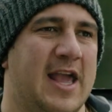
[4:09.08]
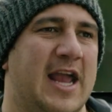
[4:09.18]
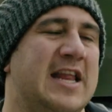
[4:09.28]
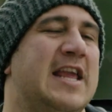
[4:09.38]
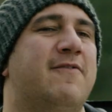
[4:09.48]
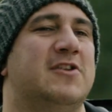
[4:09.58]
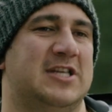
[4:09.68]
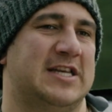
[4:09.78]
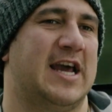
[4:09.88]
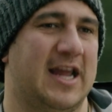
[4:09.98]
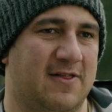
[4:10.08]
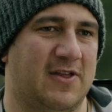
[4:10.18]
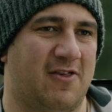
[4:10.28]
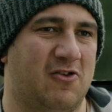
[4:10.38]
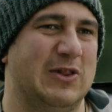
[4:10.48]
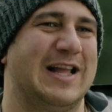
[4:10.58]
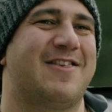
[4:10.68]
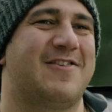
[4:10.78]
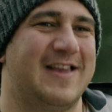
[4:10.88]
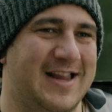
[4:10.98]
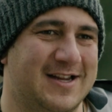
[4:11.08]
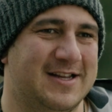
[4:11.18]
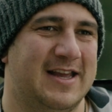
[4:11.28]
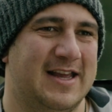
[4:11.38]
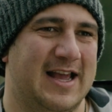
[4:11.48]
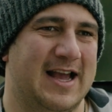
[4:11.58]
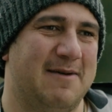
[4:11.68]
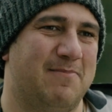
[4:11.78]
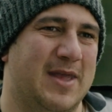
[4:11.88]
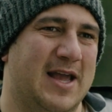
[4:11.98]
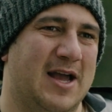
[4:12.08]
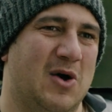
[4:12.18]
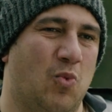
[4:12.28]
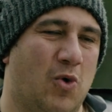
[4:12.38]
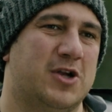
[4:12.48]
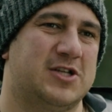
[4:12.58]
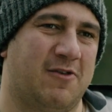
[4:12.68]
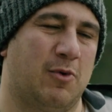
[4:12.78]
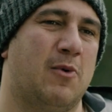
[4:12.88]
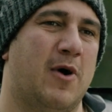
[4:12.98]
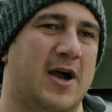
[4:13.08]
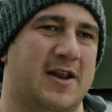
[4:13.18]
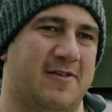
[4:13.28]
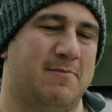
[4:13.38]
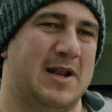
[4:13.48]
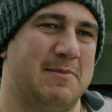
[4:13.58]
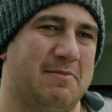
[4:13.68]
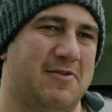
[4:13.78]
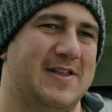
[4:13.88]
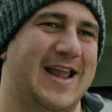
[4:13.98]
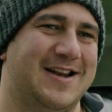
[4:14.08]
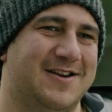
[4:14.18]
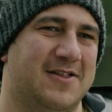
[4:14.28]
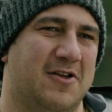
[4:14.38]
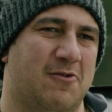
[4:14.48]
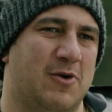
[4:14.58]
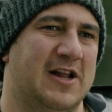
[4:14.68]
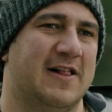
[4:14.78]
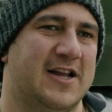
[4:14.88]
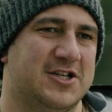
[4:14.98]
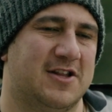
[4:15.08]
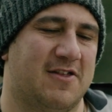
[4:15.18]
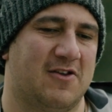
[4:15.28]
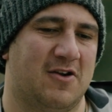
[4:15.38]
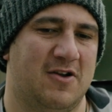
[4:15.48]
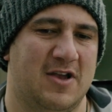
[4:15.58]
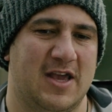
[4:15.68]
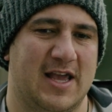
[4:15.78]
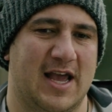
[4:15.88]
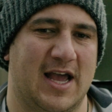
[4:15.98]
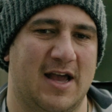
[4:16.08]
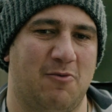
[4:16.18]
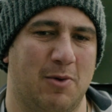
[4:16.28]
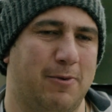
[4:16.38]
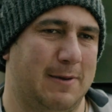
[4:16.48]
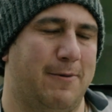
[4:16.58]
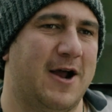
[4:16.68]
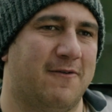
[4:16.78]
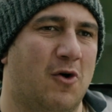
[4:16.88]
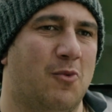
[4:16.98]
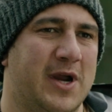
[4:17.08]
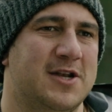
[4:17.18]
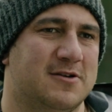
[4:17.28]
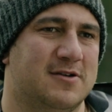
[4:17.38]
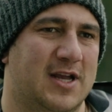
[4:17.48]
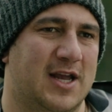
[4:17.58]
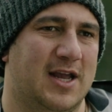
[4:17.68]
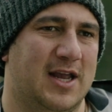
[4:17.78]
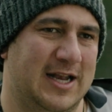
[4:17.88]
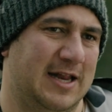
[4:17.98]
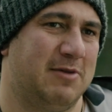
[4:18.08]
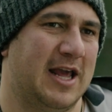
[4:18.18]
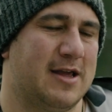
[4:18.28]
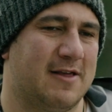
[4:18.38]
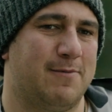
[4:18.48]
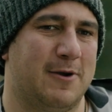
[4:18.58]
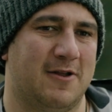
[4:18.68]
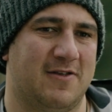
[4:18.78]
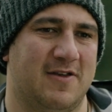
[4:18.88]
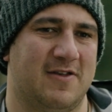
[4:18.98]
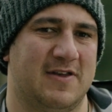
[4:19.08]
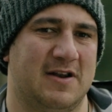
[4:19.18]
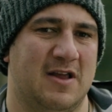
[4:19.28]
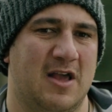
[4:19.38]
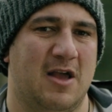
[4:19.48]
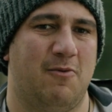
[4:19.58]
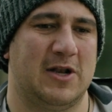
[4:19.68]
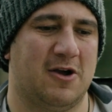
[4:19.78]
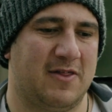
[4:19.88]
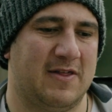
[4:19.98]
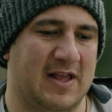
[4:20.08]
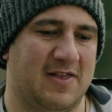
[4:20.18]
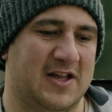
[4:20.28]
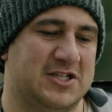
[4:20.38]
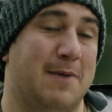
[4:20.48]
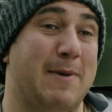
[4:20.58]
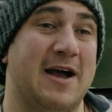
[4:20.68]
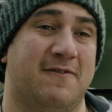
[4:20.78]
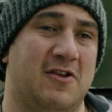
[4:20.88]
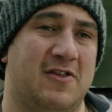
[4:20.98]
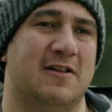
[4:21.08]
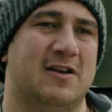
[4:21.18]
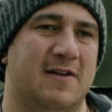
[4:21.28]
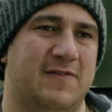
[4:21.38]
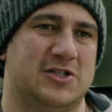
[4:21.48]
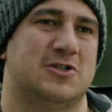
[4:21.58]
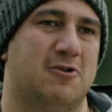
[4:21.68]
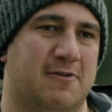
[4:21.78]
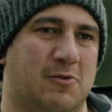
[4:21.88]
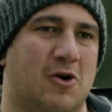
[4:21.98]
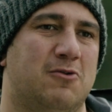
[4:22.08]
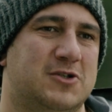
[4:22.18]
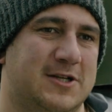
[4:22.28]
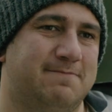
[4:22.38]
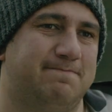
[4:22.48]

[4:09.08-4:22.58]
and even today they still exceed um, uh, what is required as a minimum standard in those regulations. So uh, we're pretty proud of what we do uh, at MDA Experiences and we know that that's actually a part of New Zealand adventure tourism culture.